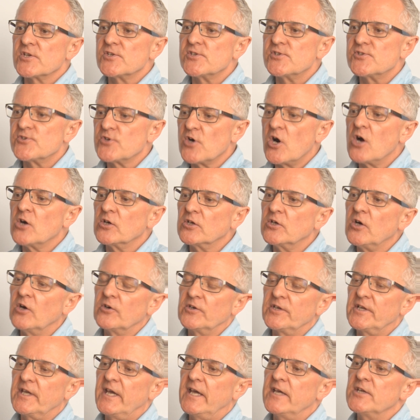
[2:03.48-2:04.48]
a strong
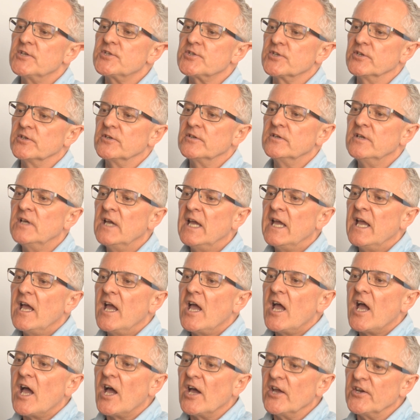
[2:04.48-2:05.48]
congregation
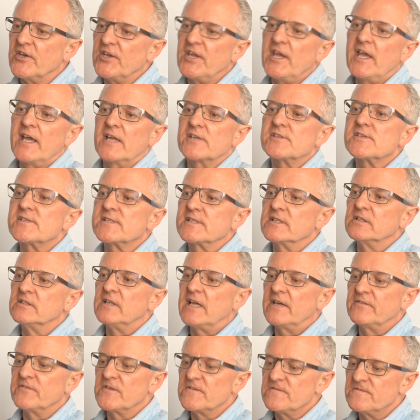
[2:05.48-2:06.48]
and yet
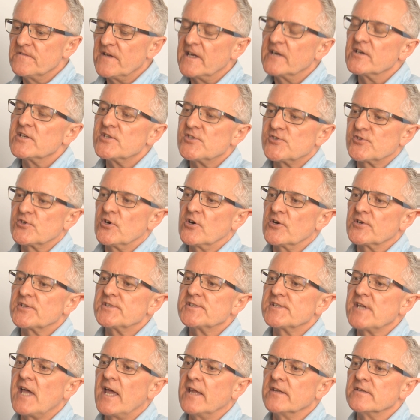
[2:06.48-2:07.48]
still have a very strong
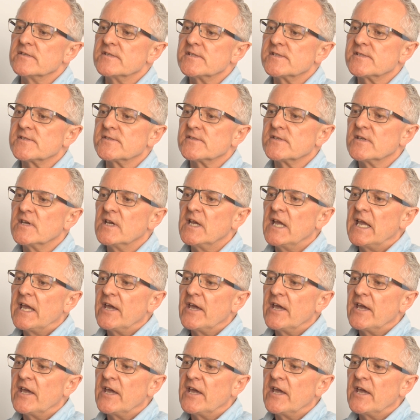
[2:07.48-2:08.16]
sense